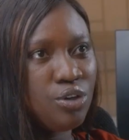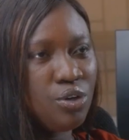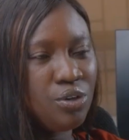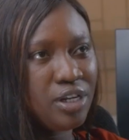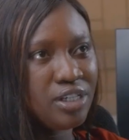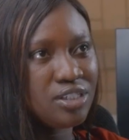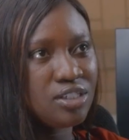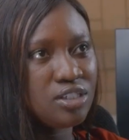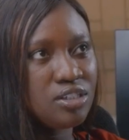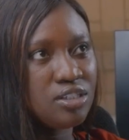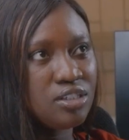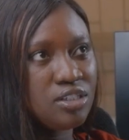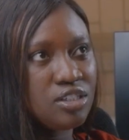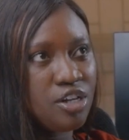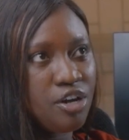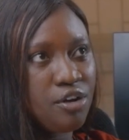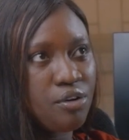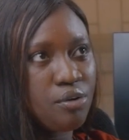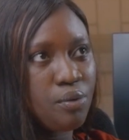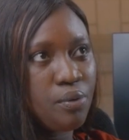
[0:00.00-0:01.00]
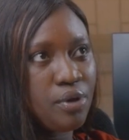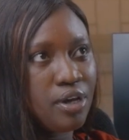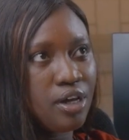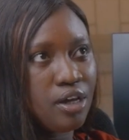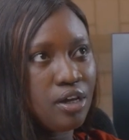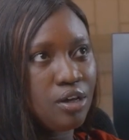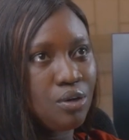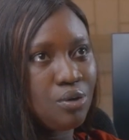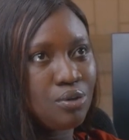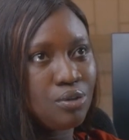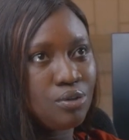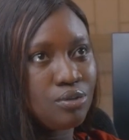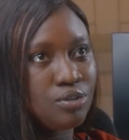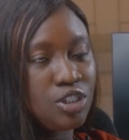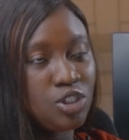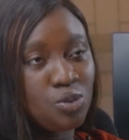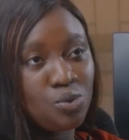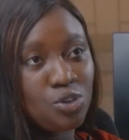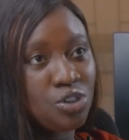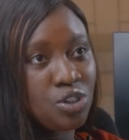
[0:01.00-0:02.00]
You know, there's a scenario where, or
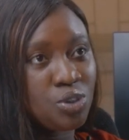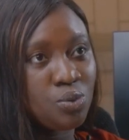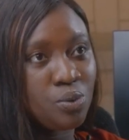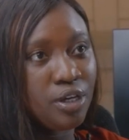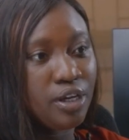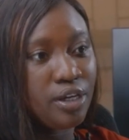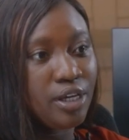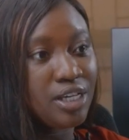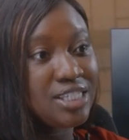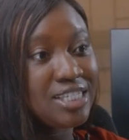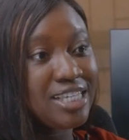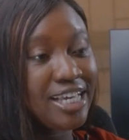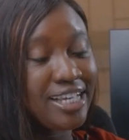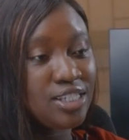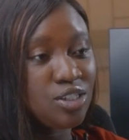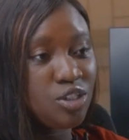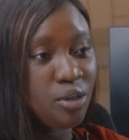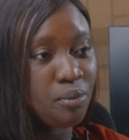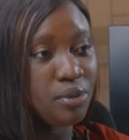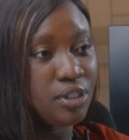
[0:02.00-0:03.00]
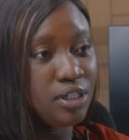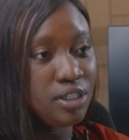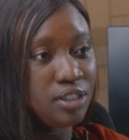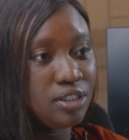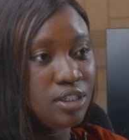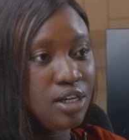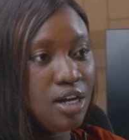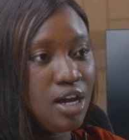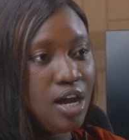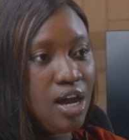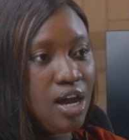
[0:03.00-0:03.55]
situations where you're saying something